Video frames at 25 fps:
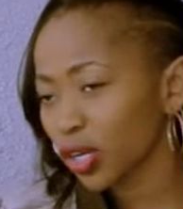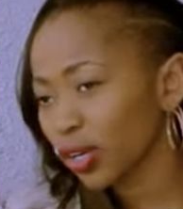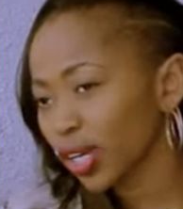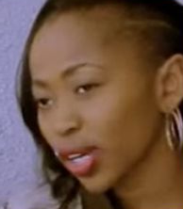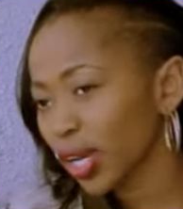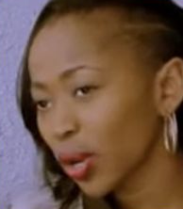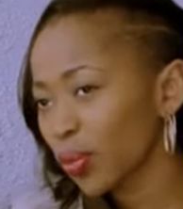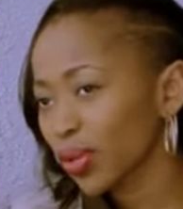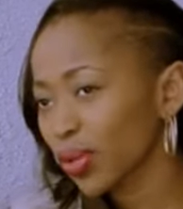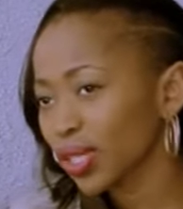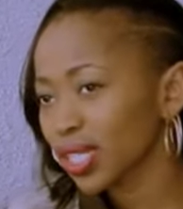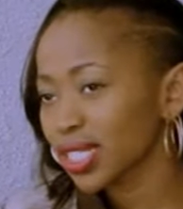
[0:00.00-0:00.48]
okay,
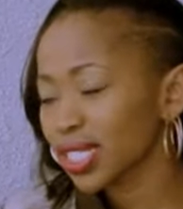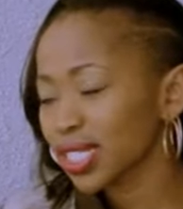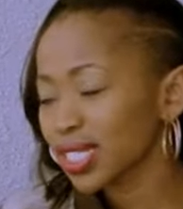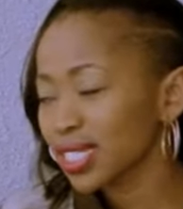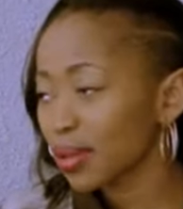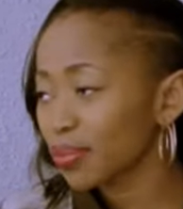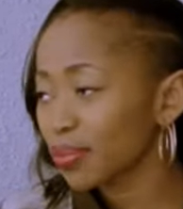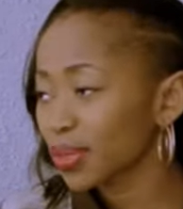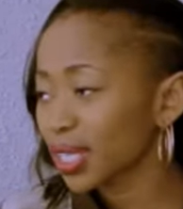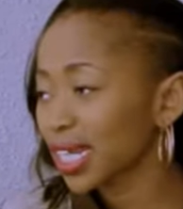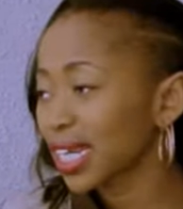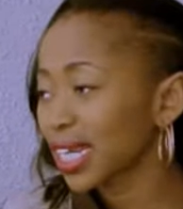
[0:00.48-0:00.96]
well, this is
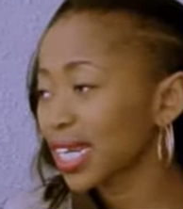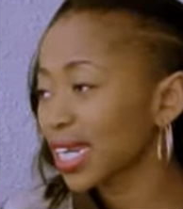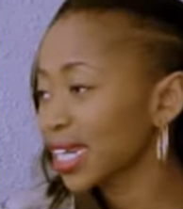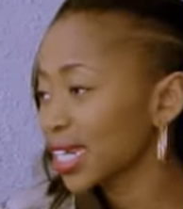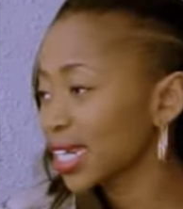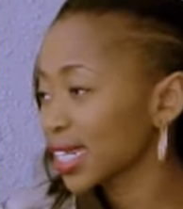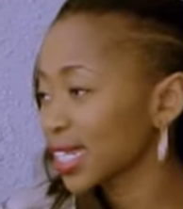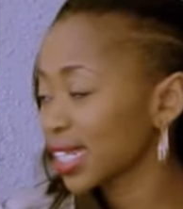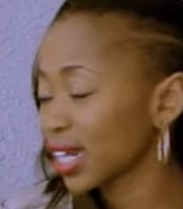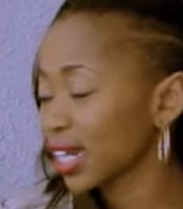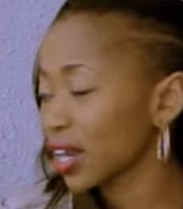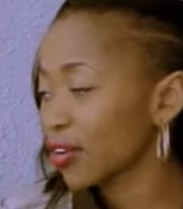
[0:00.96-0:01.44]
something clearly
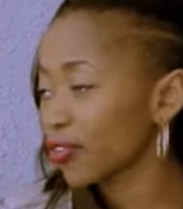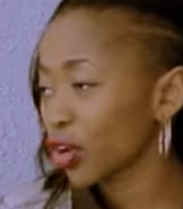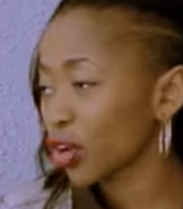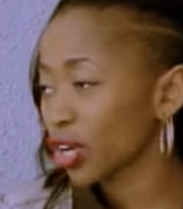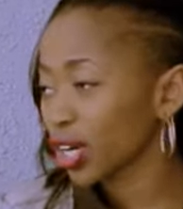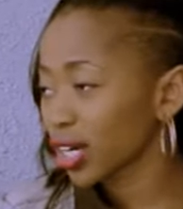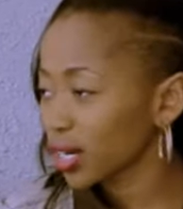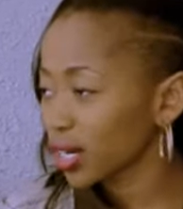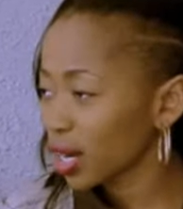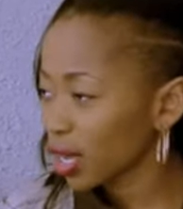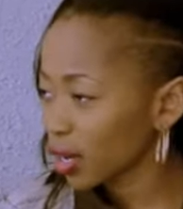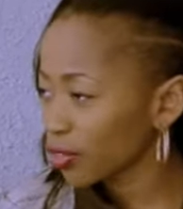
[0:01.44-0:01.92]
that I've got a
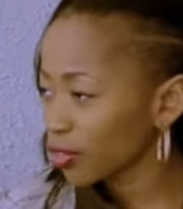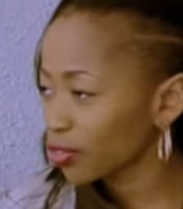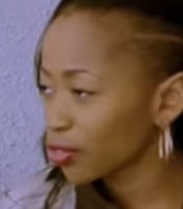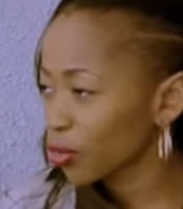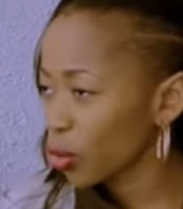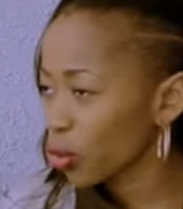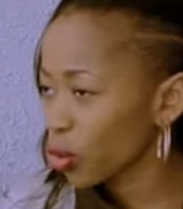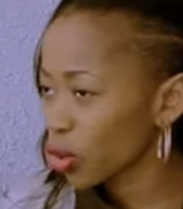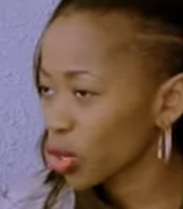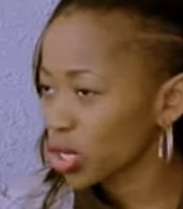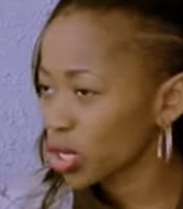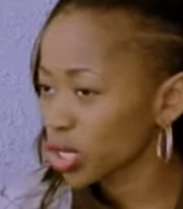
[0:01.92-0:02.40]
knack for
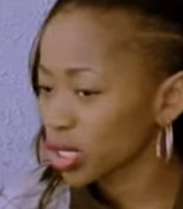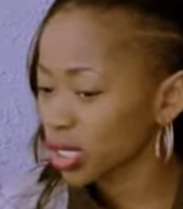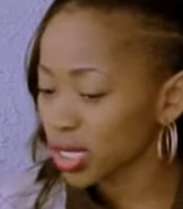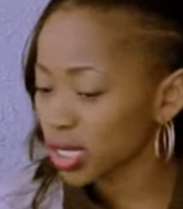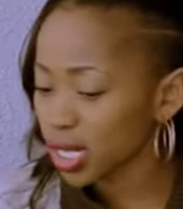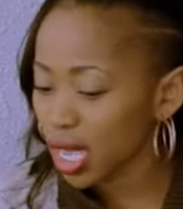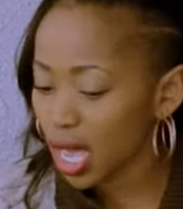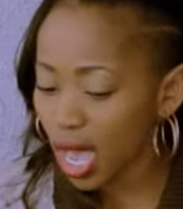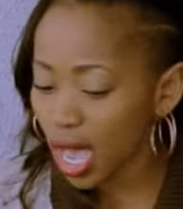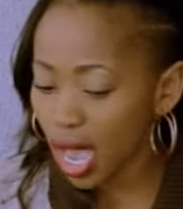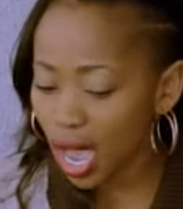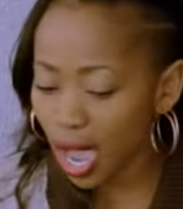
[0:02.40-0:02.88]
because
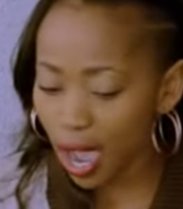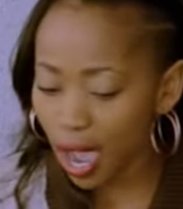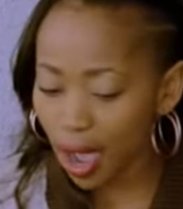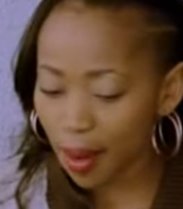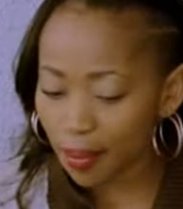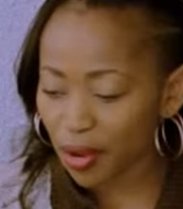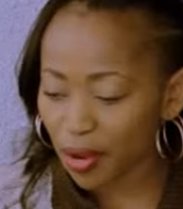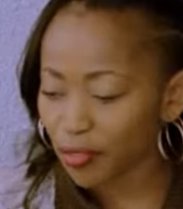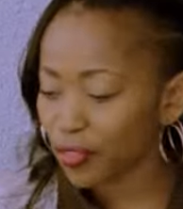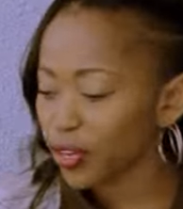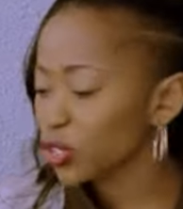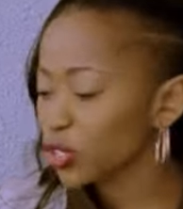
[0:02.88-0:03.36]
uh, my
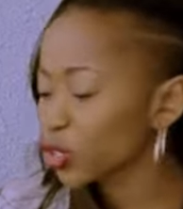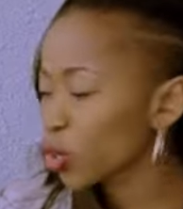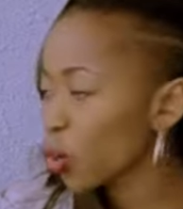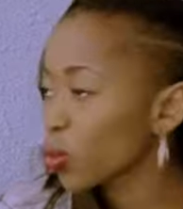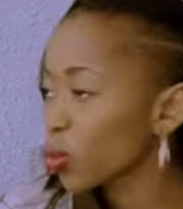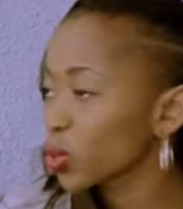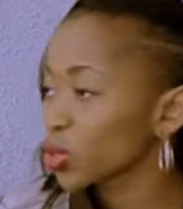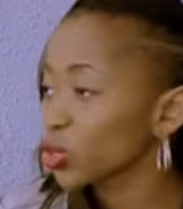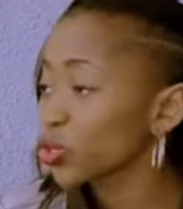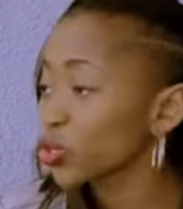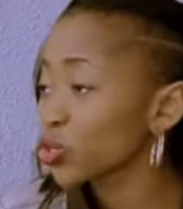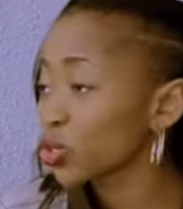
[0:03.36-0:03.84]
friends always
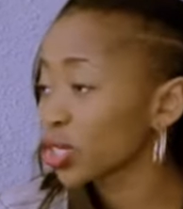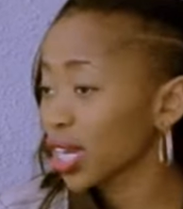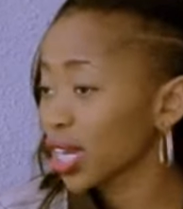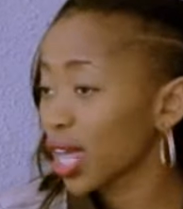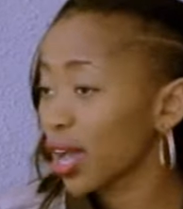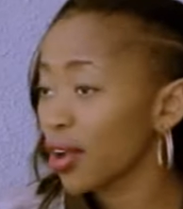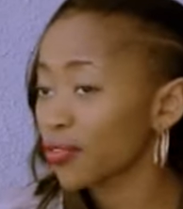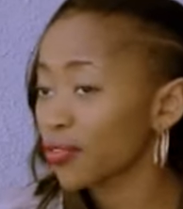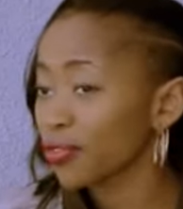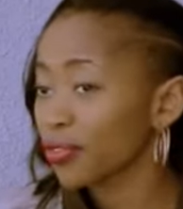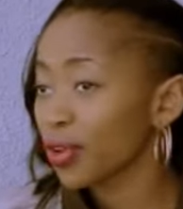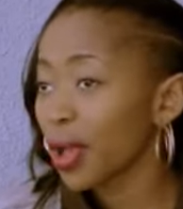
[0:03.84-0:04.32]
used to
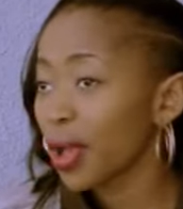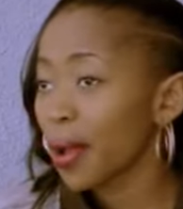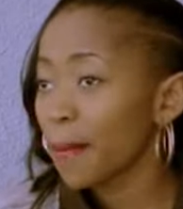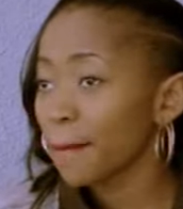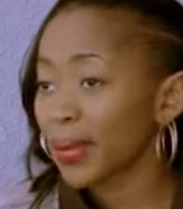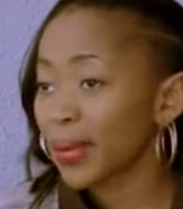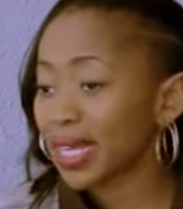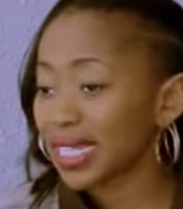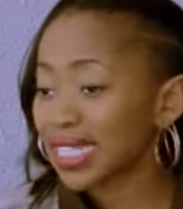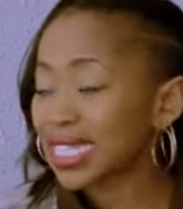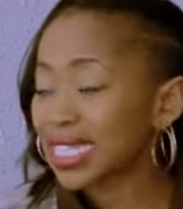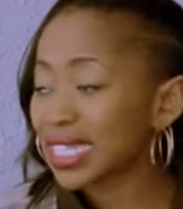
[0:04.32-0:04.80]
love my
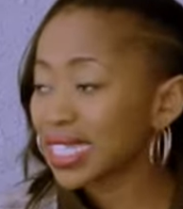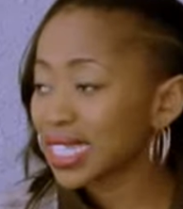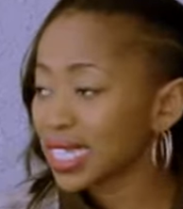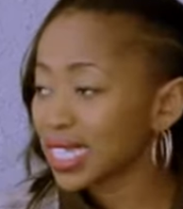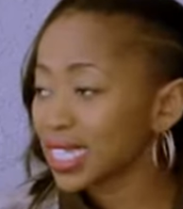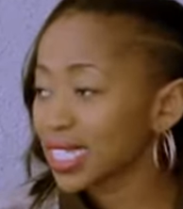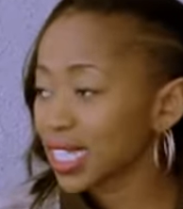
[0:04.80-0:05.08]
CDs.